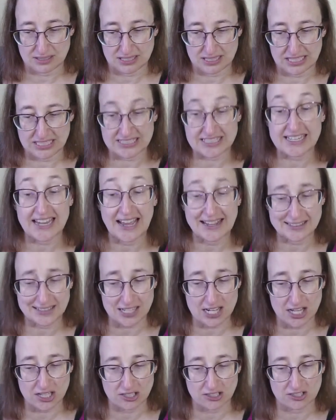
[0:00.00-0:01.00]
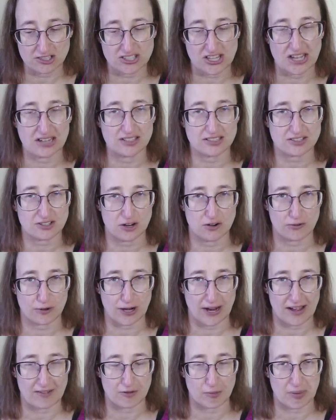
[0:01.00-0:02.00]
It's 10 colors and it's over
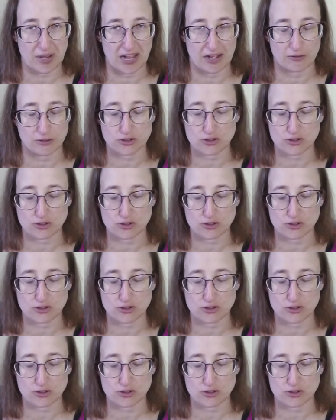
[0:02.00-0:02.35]
half a pound.